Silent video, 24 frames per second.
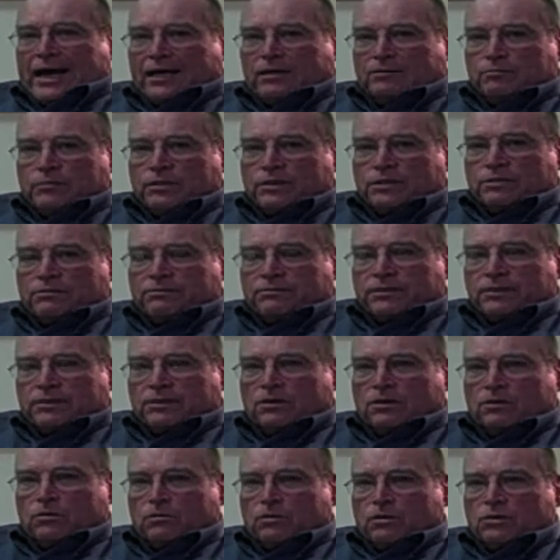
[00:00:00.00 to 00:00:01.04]

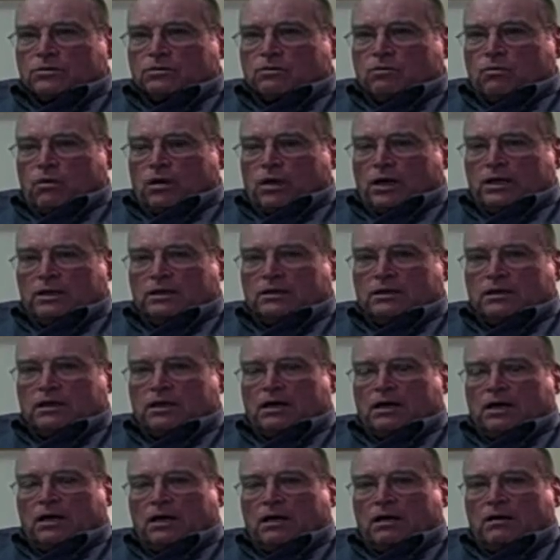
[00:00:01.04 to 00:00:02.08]
atmosphere was one
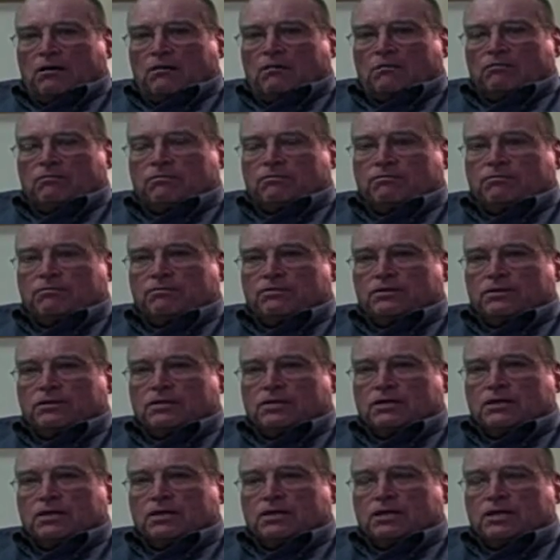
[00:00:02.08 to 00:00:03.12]
of,
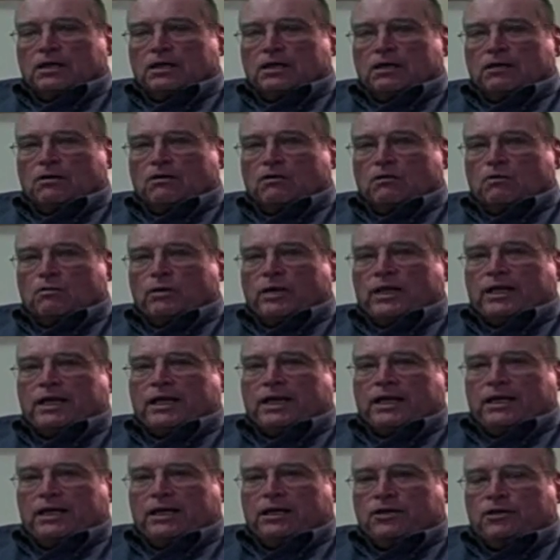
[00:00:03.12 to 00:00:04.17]
we
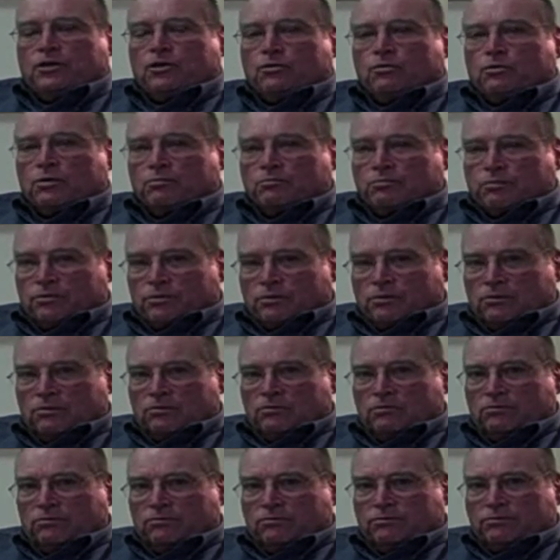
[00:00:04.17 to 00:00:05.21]
need to
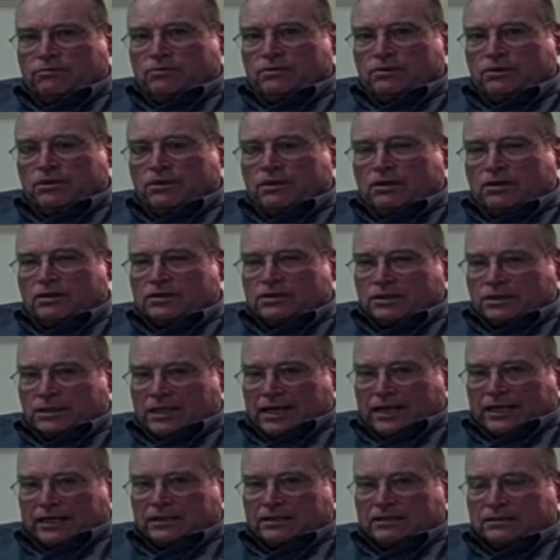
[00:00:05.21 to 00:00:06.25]
improve our
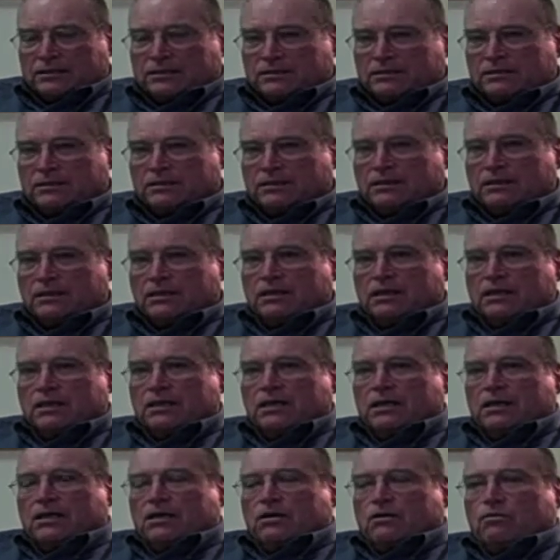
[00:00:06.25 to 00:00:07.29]
status,
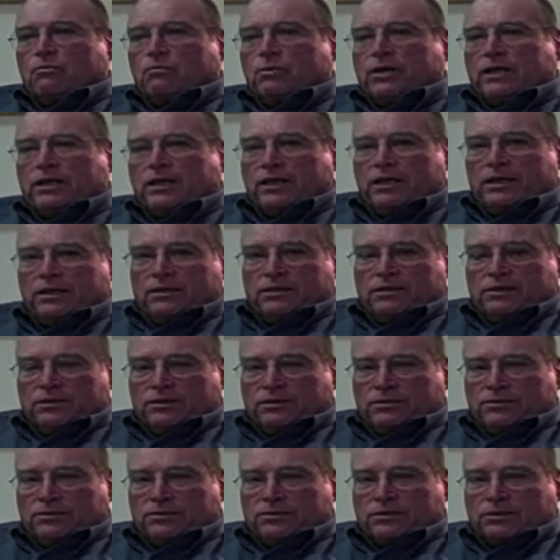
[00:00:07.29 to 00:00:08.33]
we need to
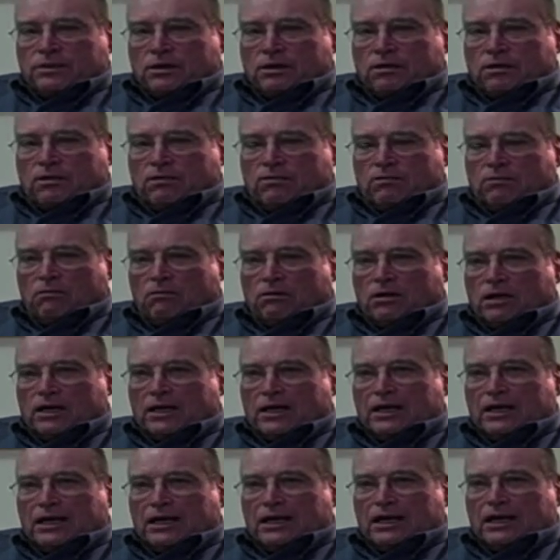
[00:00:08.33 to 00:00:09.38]
do so
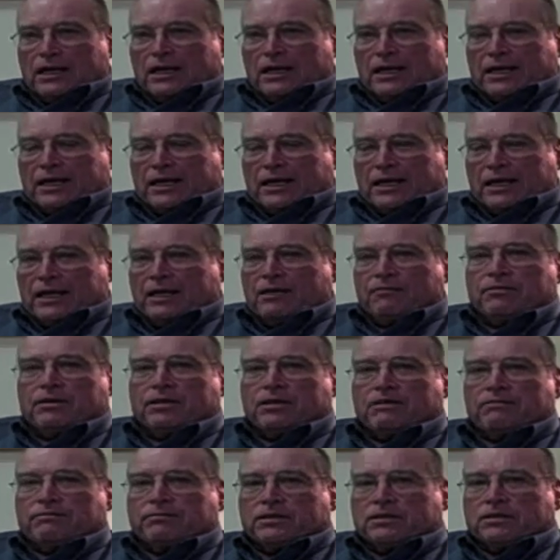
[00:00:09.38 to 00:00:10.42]

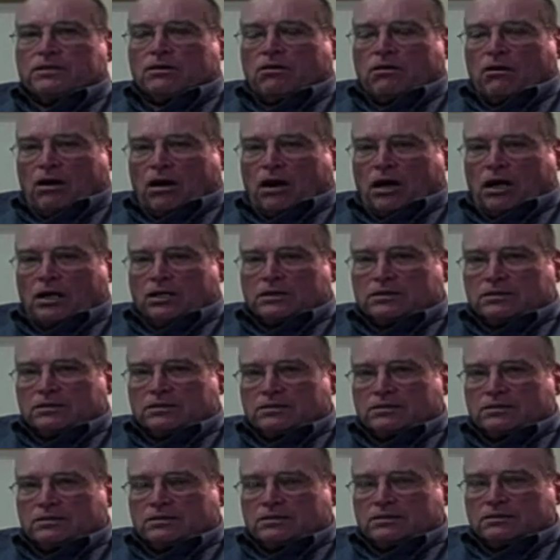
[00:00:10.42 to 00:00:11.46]
even if it
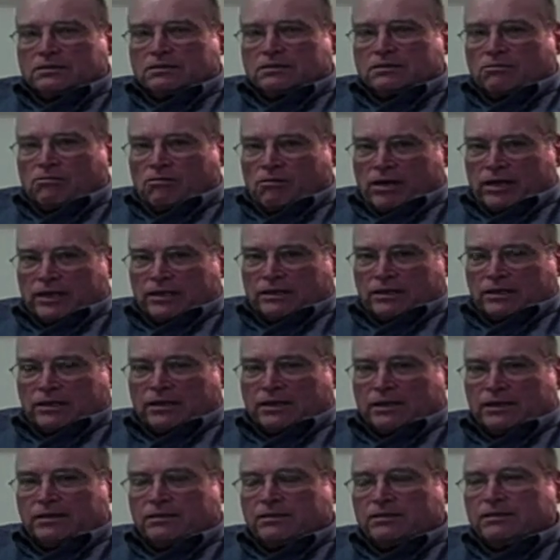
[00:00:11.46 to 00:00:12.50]
costs
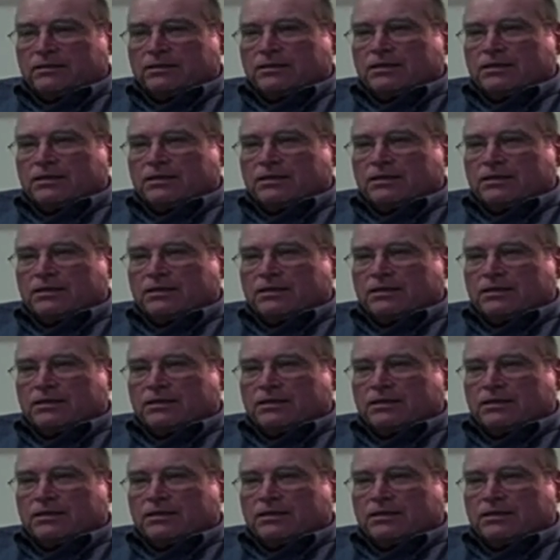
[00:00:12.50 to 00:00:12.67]
greatly,